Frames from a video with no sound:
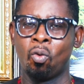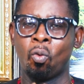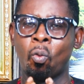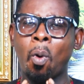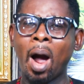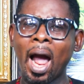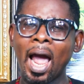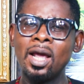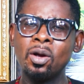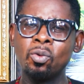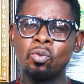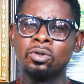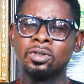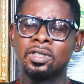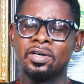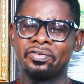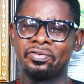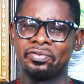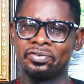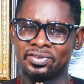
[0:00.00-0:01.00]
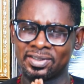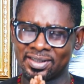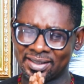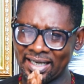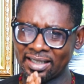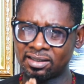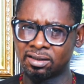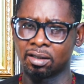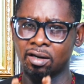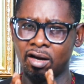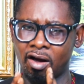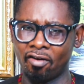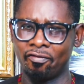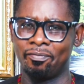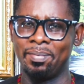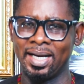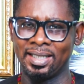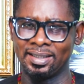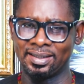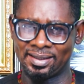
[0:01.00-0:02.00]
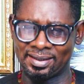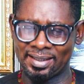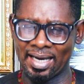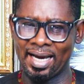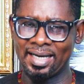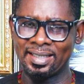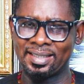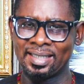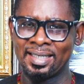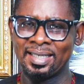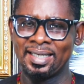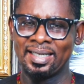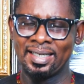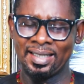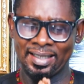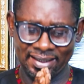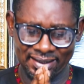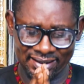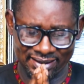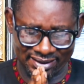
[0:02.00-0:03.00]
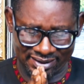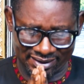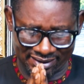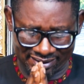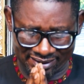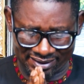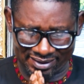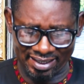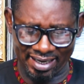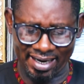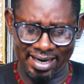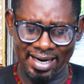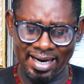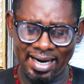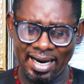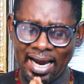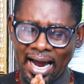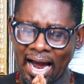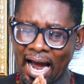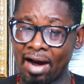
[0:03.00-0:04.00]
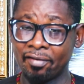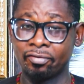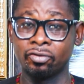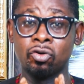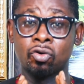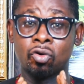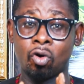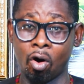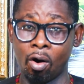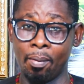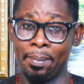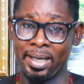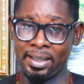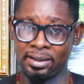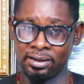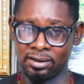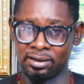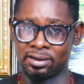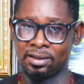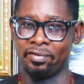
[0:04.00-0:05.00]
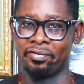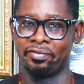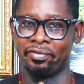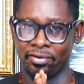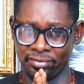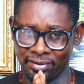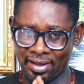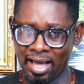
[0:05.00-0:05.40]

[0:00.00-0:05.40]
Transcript: why would a state government said they have no comment for